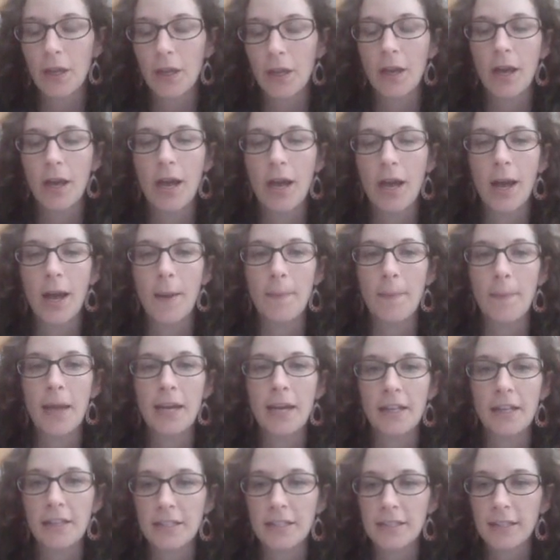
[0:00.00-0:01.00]
And in
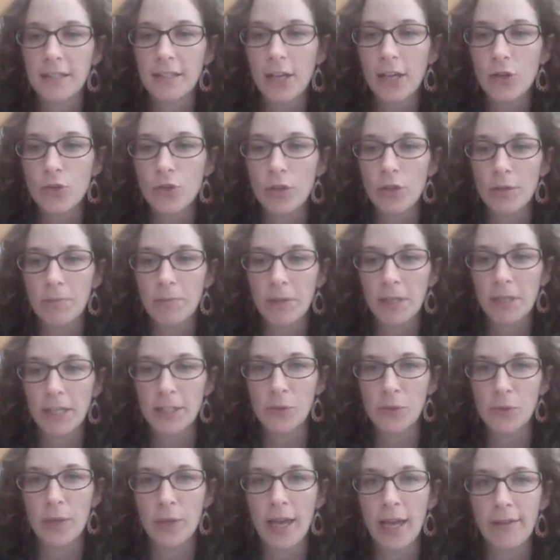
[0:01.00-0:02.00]
this country, because
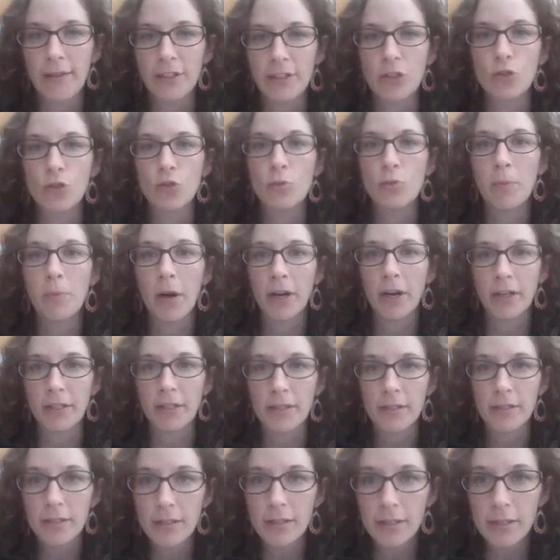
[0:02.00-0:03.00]
we have a two-party
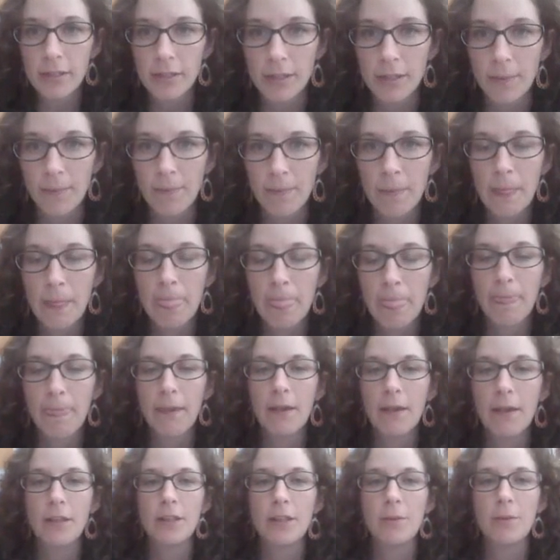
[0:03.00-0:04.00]
system,
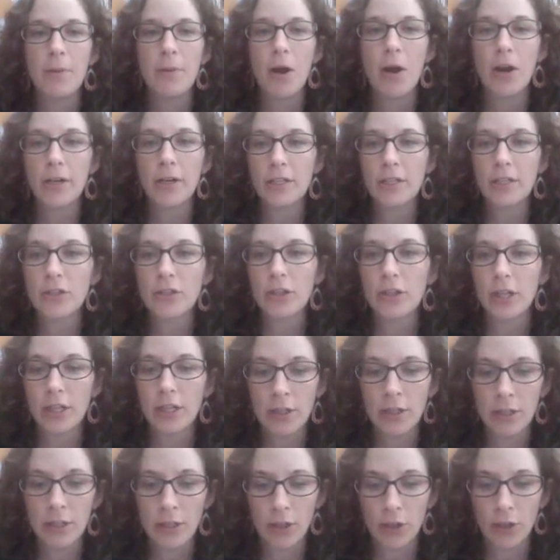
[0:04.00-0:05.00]
the parties are going
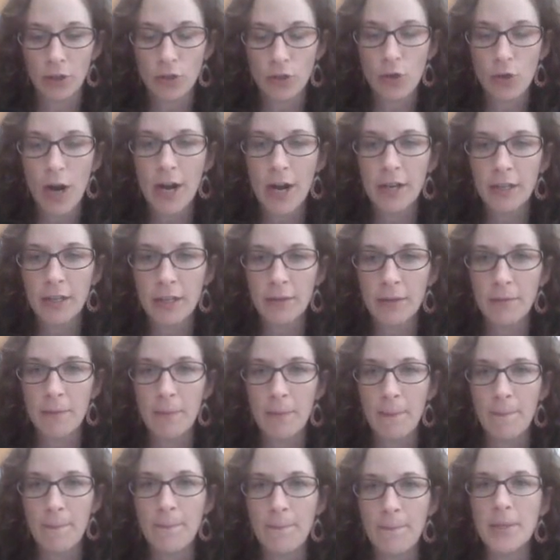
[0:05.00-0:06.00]
to, try to
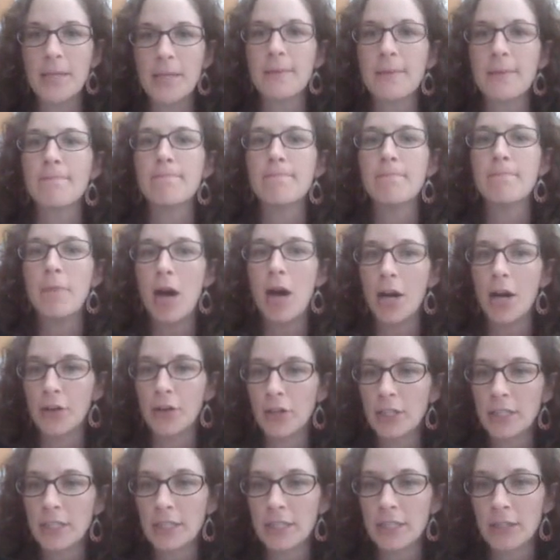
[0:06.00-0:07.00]
be
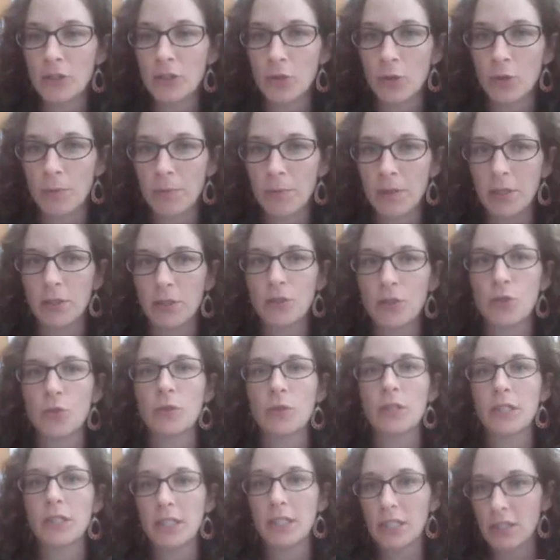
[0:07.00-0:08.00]
moderate to appeal to
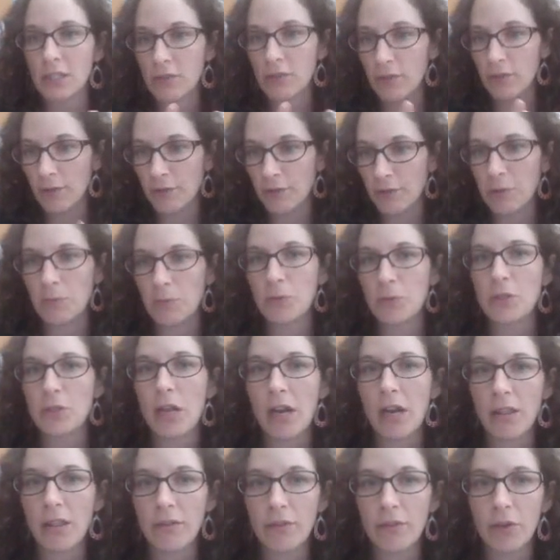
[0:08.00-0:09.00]
at least 50%
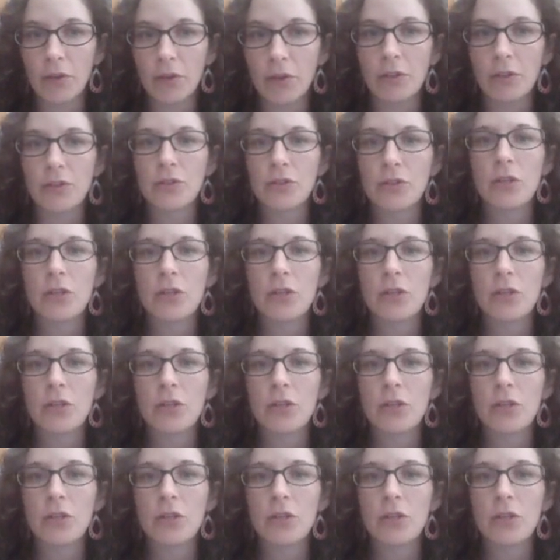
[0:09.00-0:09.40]
of the voters.